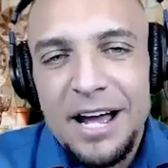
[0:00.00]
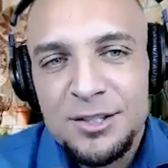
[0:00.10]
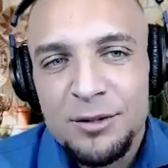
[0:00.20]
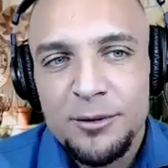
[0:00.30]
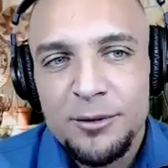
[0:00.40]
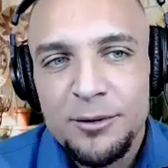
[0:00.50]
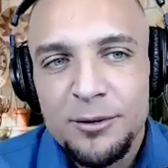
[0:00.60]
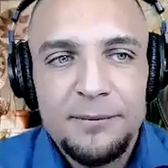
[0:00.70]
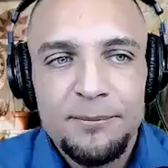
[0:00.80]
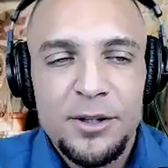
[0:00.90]
for
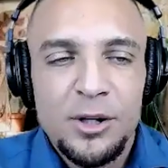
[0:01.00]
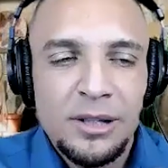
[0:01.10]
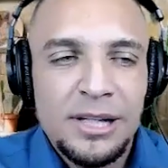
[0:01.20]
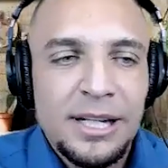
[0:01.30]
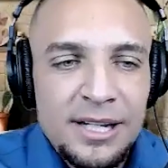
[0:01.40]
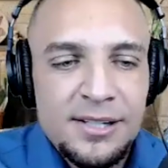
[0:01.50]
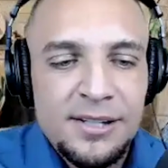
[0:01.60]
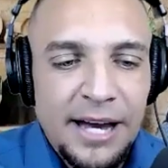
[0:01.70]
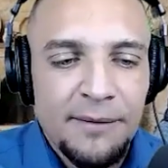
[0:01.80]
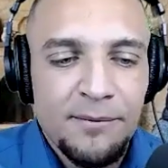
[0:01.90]
me, you know, leaning into
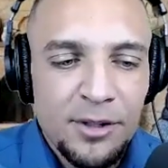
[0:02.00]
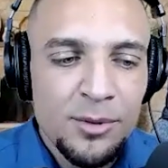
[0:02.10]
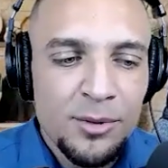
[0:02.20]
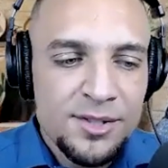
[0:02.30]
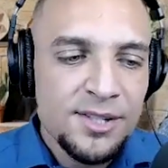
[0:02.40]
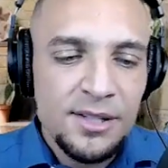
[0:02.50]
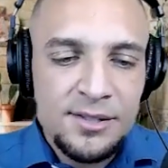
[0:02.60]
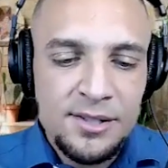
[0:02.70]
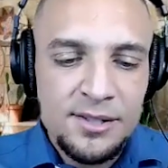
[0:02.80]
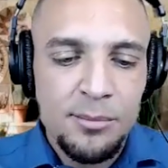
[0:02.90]
that, you know,
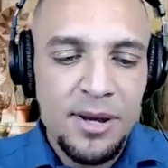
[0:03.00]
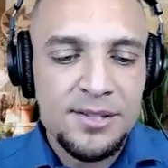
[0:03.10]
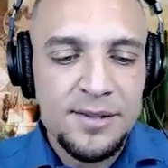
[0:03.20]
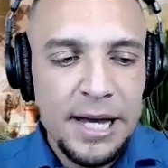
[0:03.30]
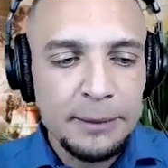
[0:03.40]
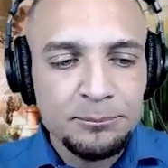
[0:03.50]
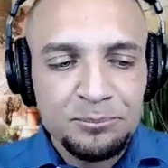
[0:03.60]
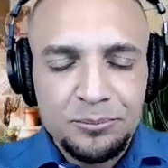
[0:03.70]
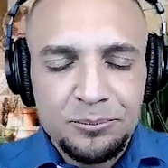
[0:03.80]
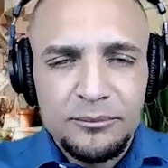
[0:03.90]
resistance is the best thing.
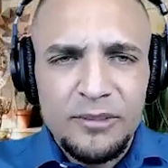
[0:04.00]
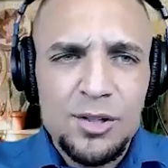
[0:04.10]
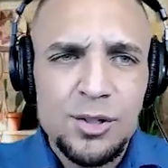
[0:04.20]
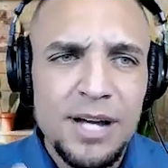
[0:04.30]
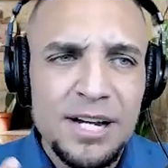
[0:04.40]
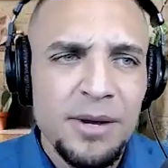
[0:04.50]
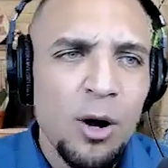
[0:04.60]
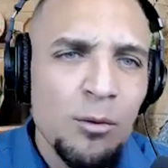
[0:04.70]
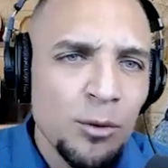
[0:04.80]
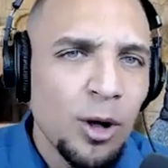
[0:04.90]
So that's my
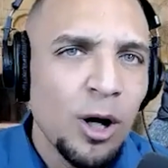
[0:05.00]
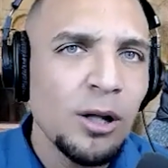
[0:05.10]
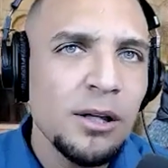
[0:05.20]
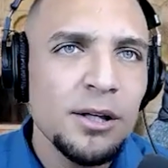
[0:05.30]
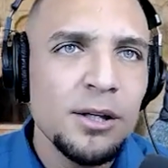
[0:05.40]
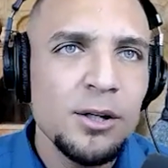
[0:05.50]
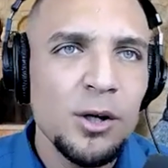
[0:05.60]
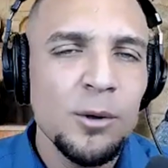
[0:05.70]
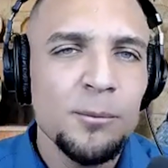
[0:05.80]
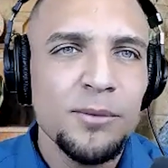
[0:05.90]
overall, you
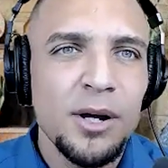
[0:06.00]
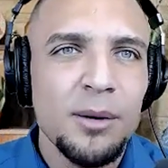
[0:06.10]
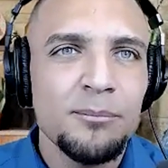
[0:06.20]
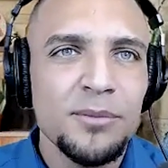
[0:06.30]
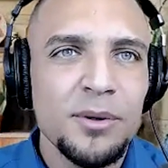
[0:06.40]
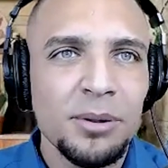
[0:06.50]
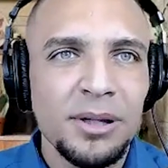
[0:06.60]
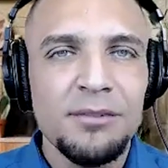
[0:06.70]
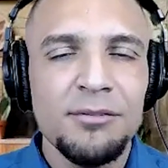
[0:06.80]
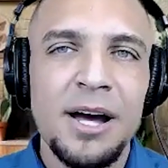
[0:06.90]
know,
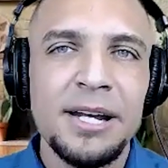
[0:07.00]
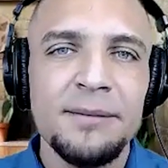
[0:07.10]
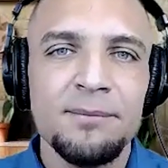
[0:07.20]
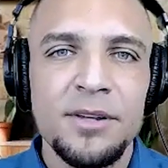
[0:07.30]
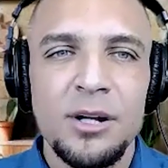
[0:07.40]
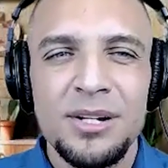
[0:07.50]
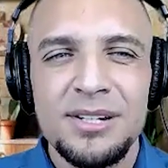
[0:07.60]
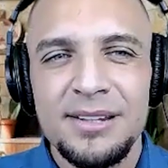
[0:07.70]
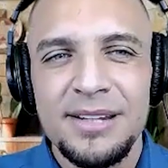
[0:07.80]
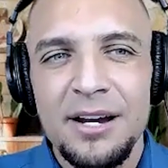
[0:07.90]
belief on it, you know,
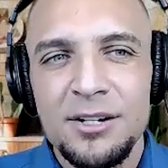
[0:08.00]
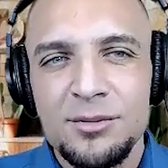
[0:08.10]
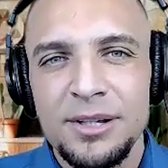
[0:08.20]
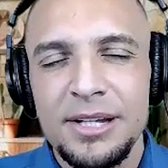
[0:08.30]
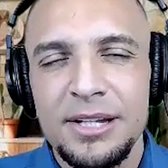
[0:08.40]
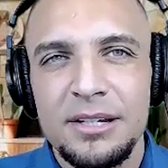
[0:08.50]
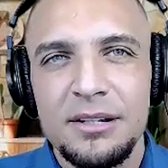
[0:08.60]
and that is really,